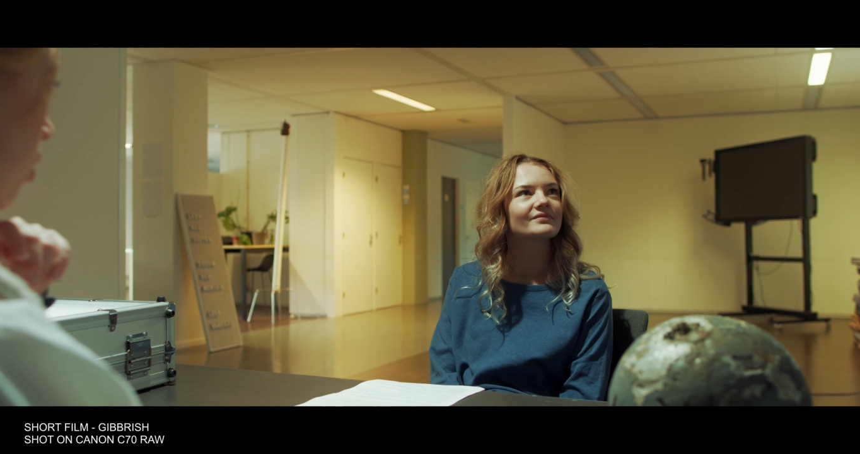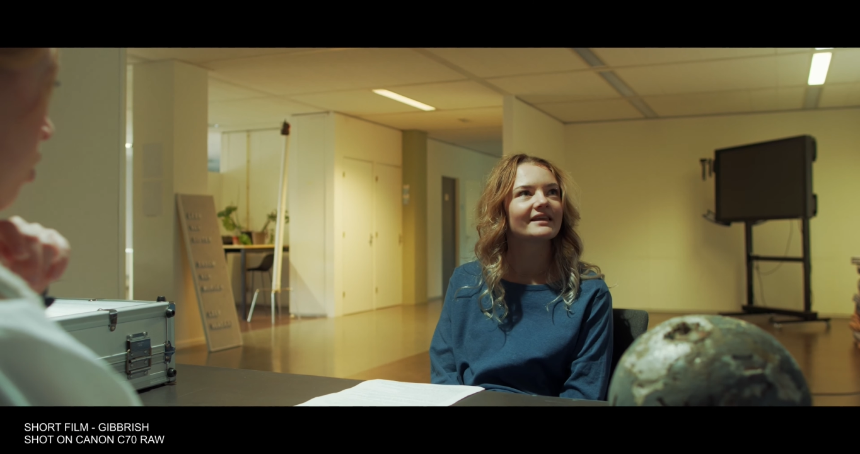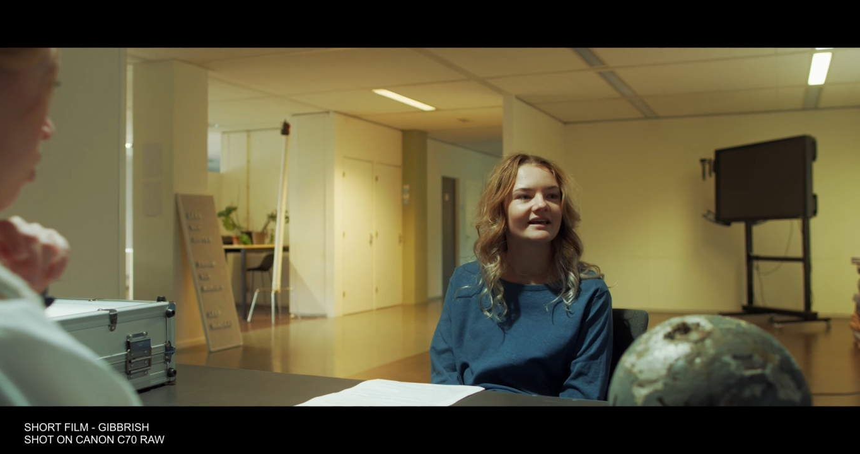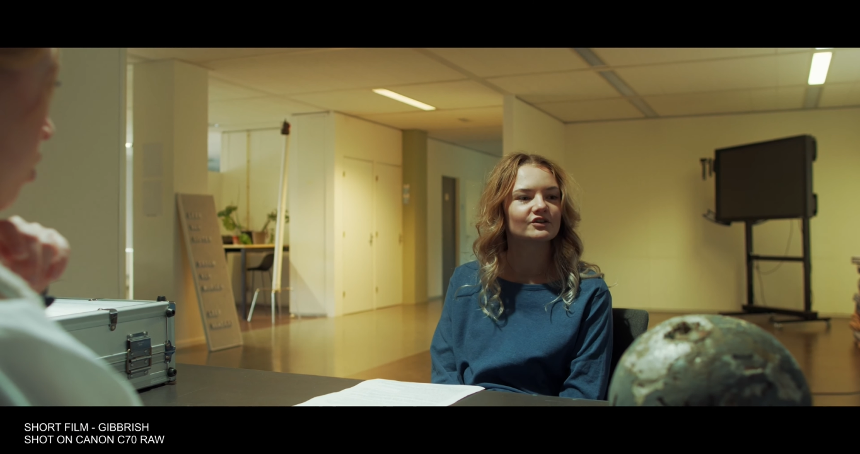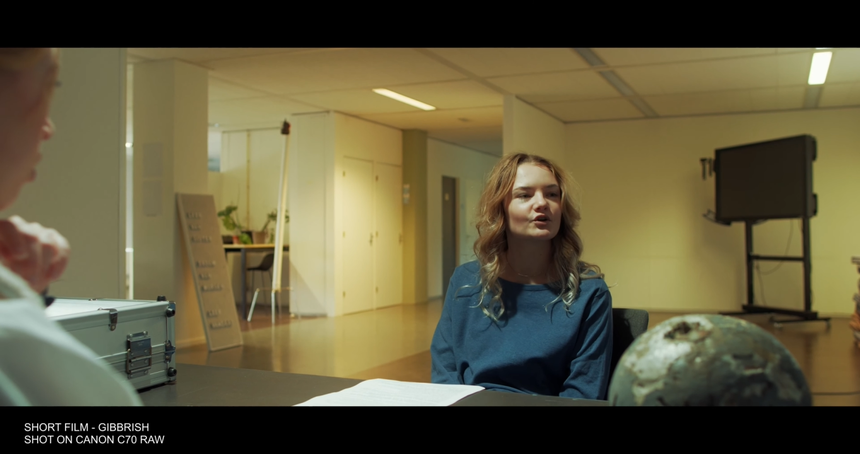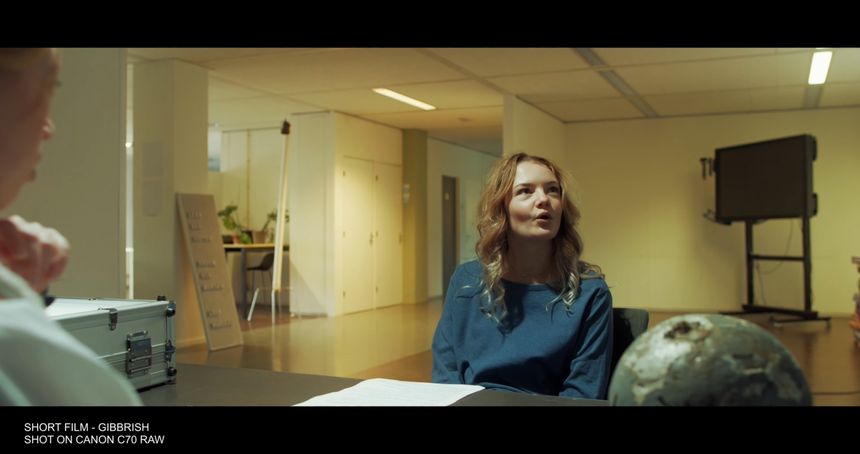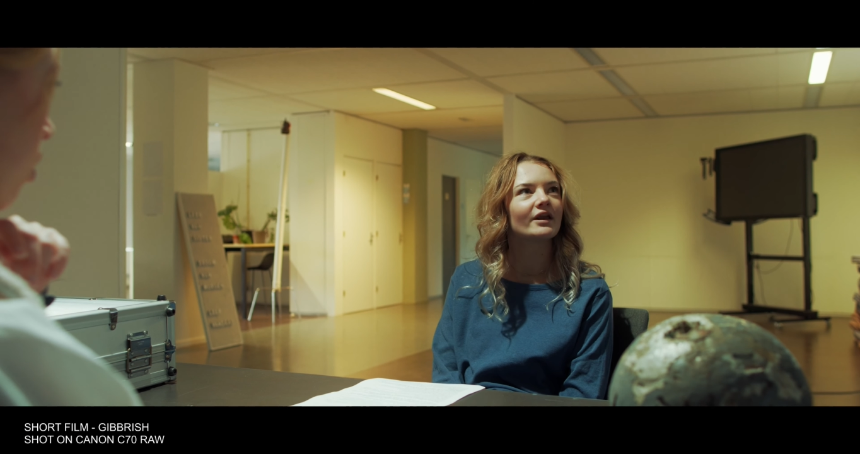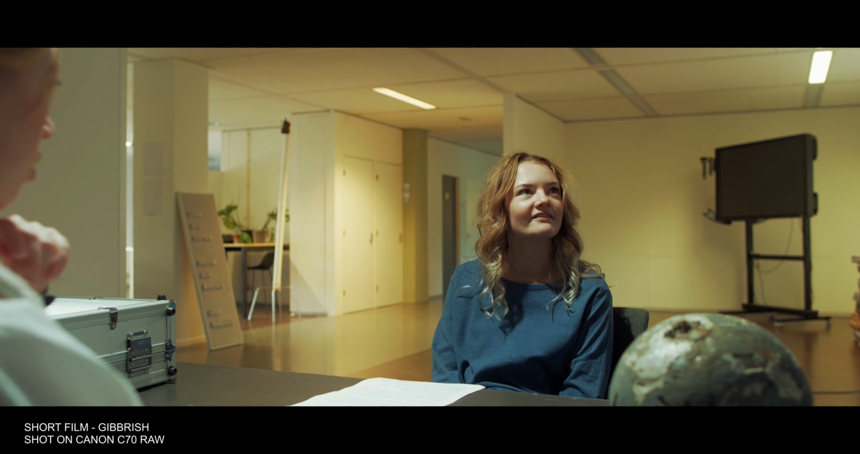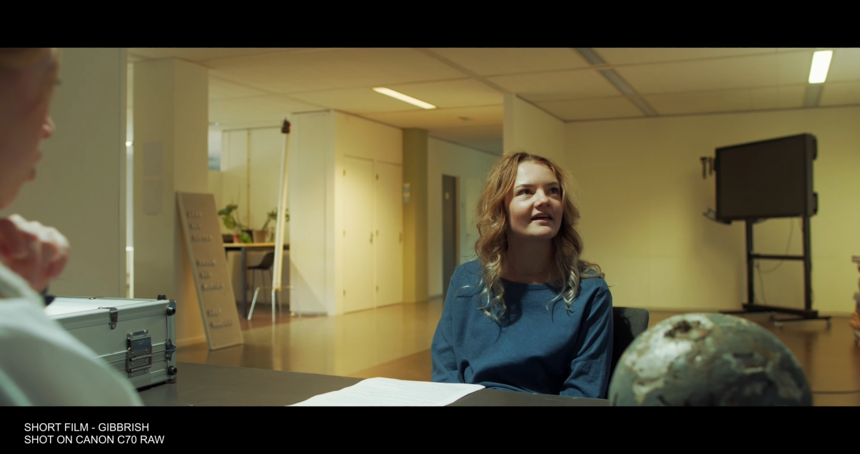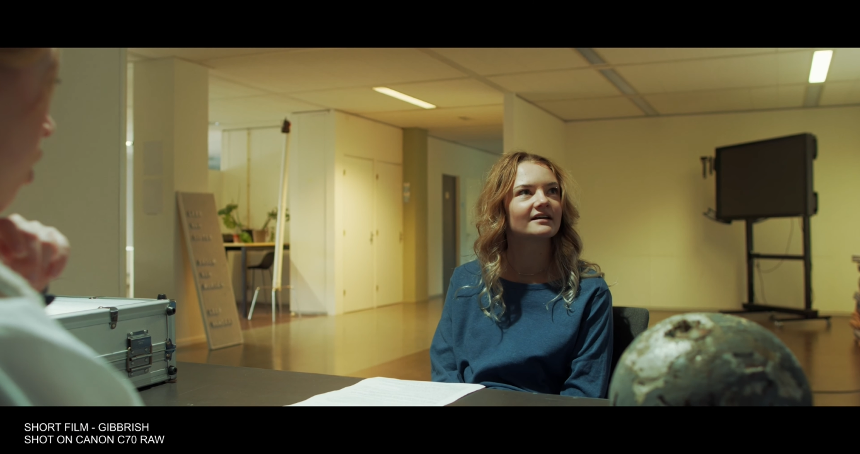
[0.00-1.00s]
but it's still
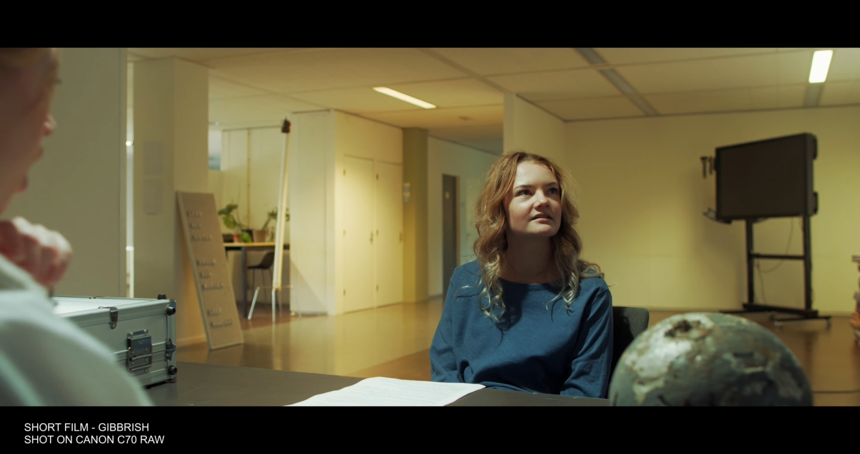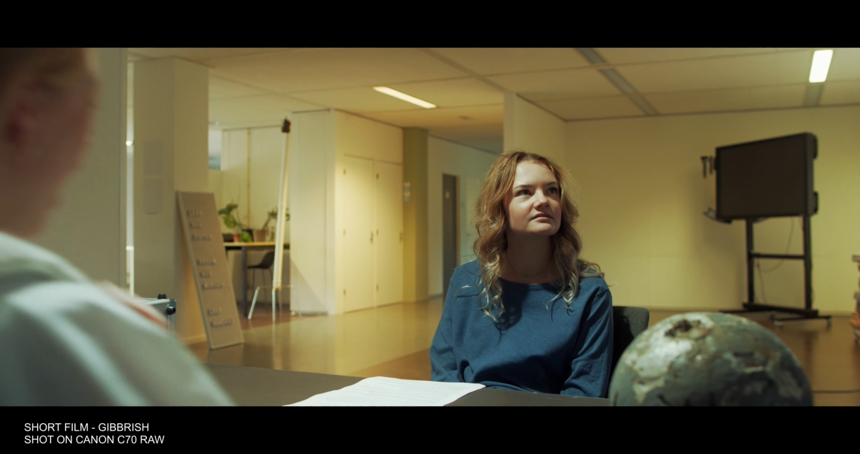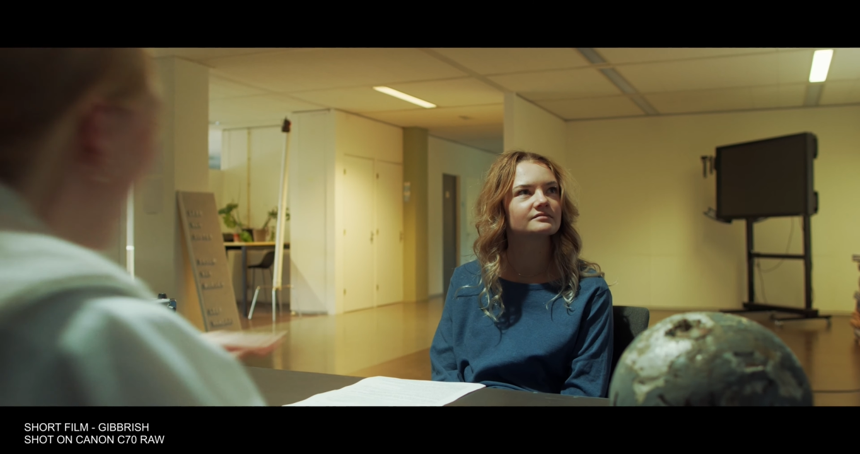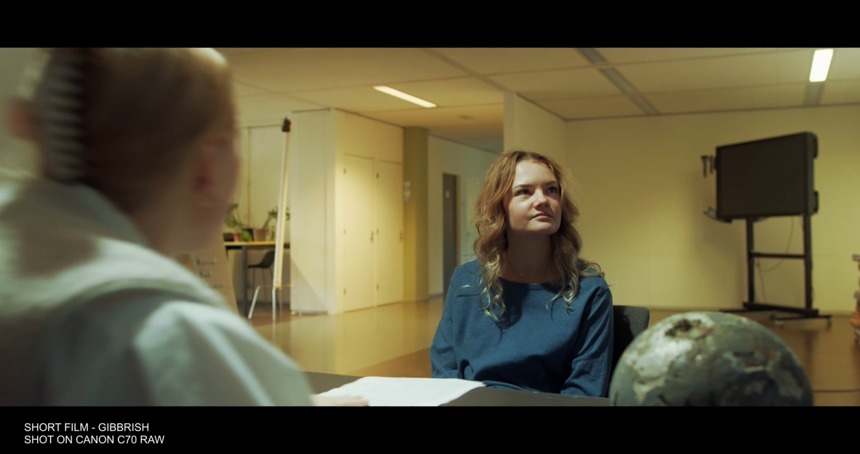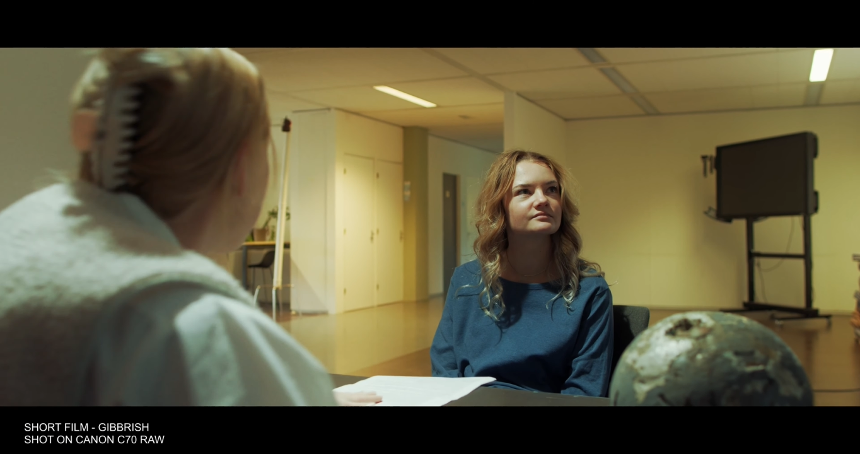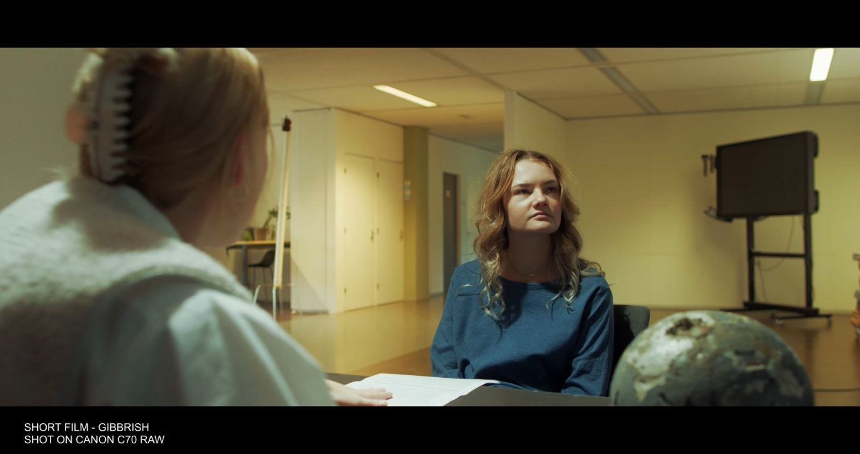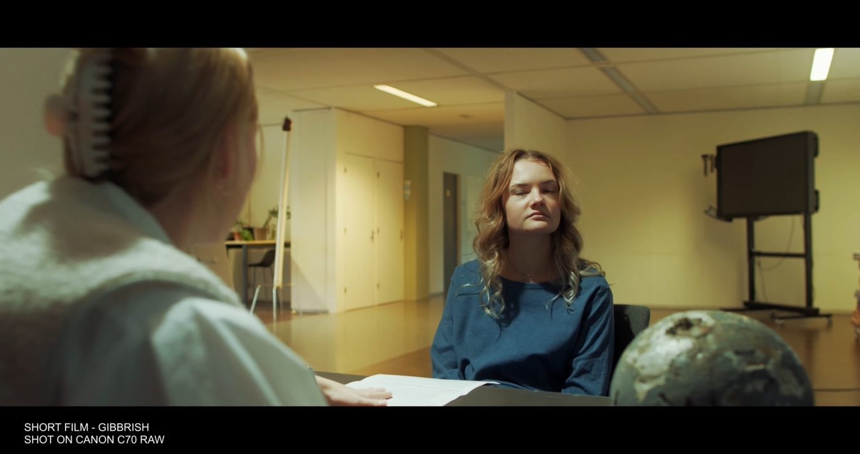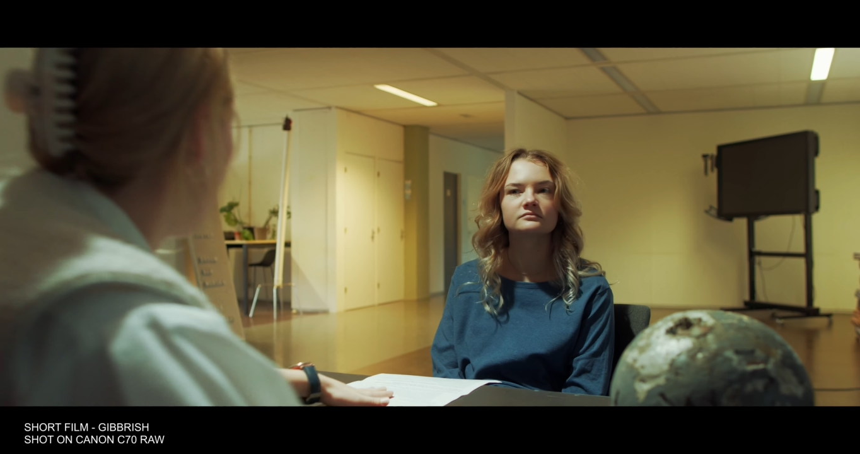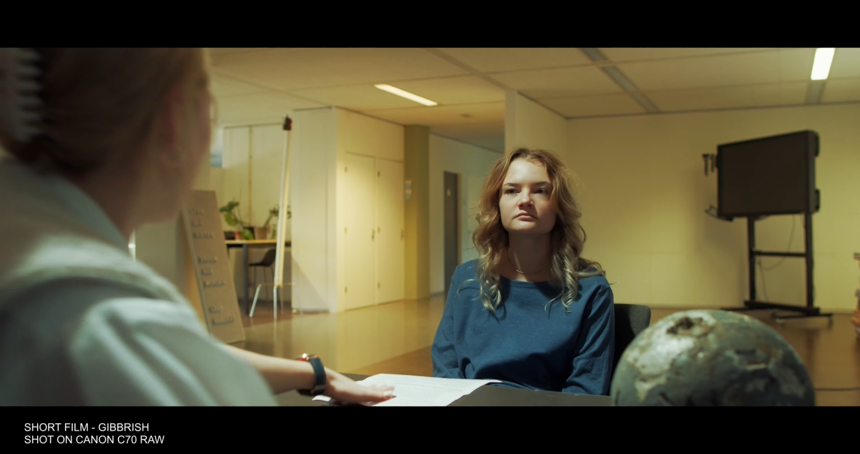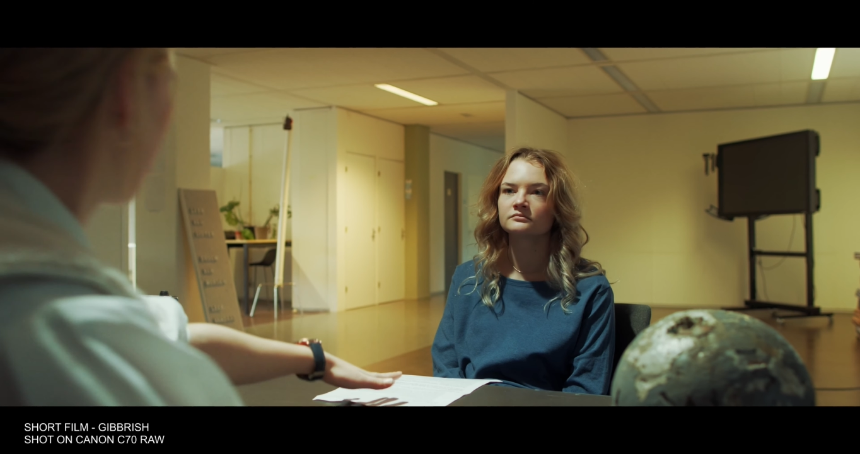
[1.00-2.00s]
cheaper than the
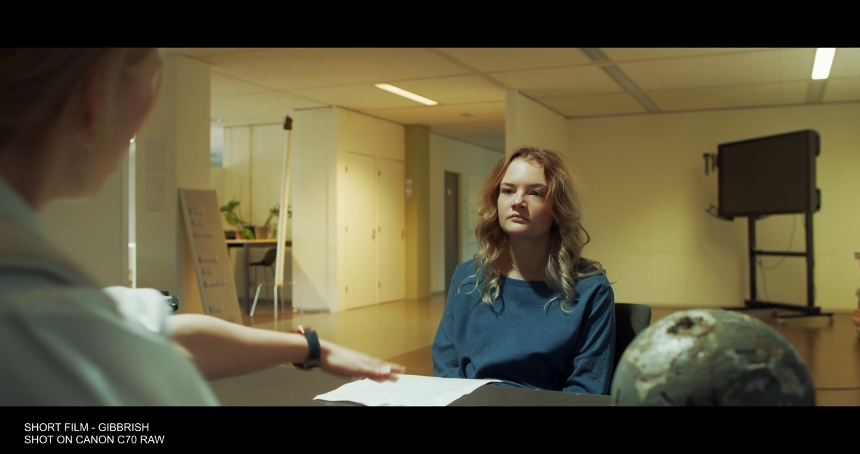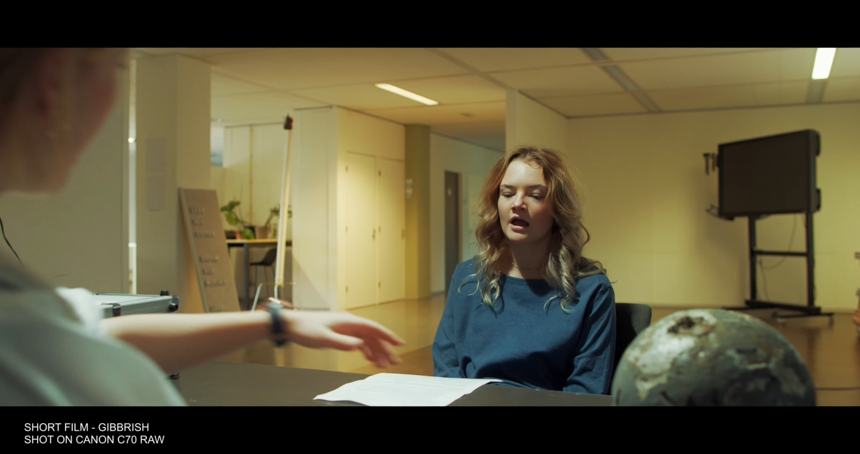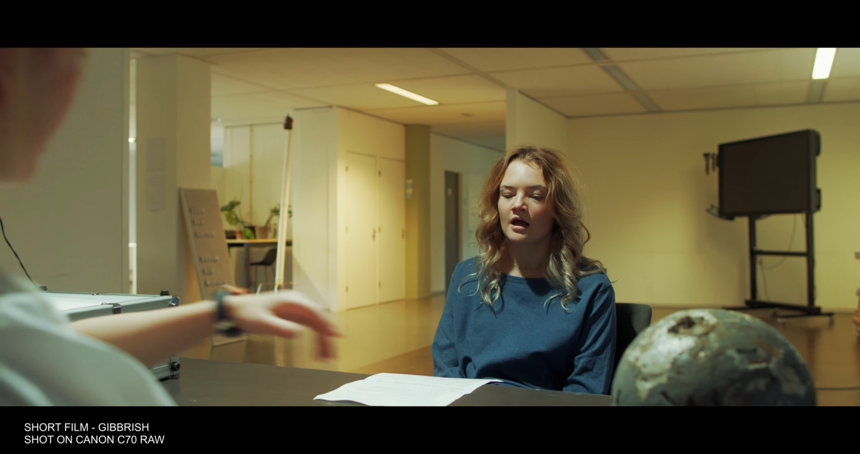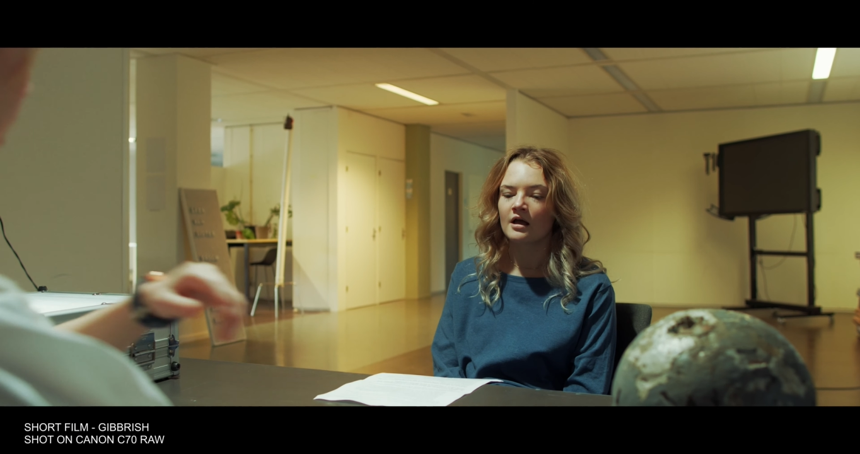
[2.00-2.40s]
CFast cards.